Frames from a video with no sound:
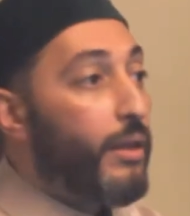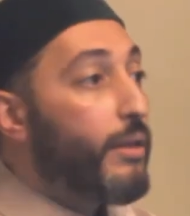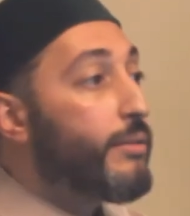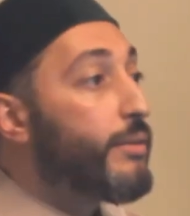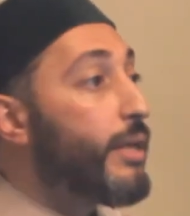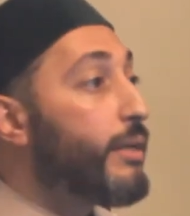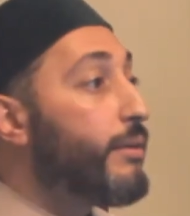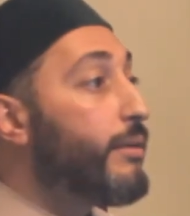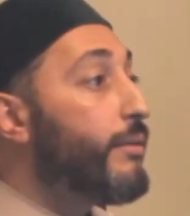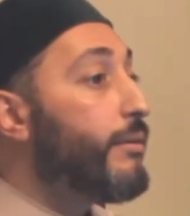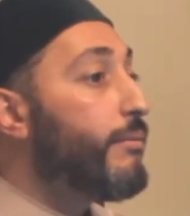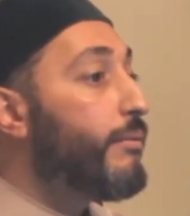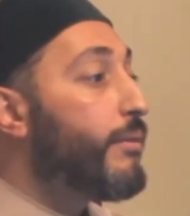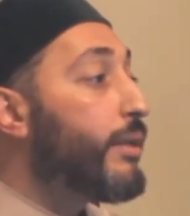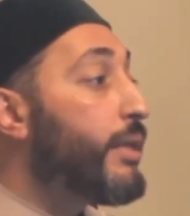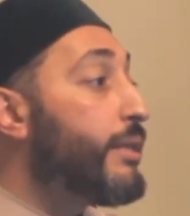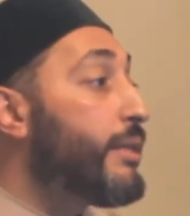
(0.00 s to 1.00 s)
Then
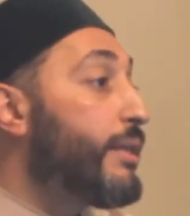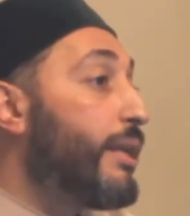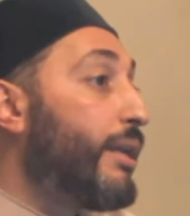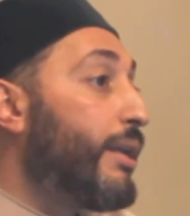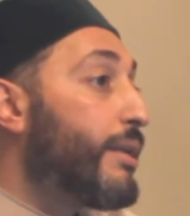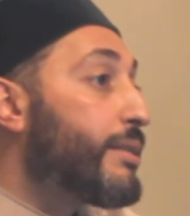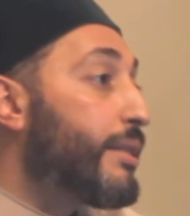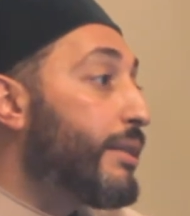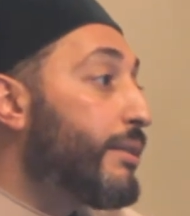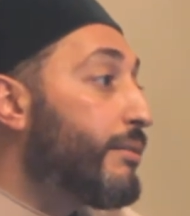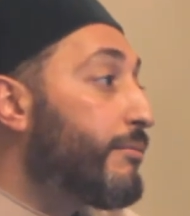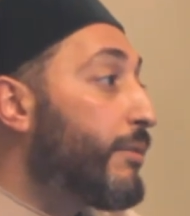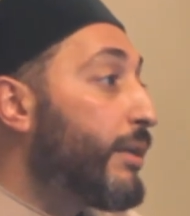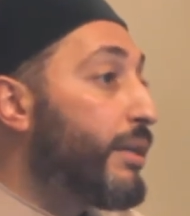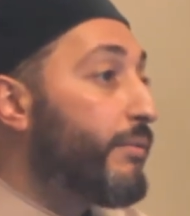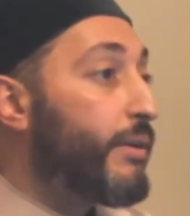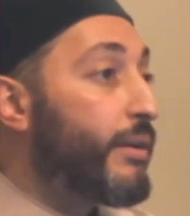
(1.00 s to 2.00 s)
he didn't listen,
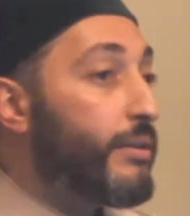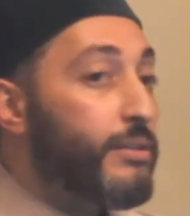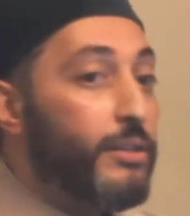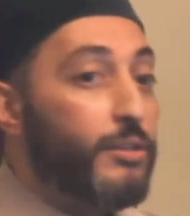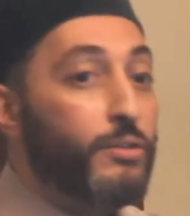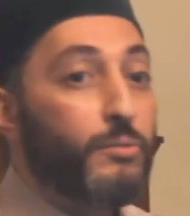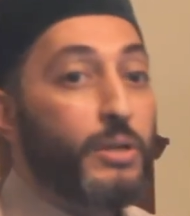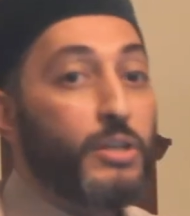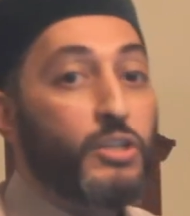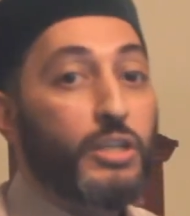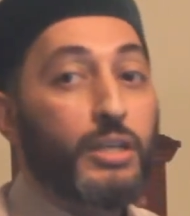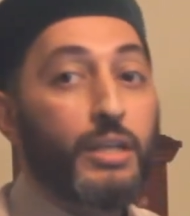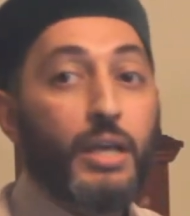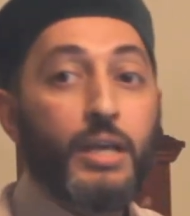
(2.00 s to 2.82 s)
whatever situation,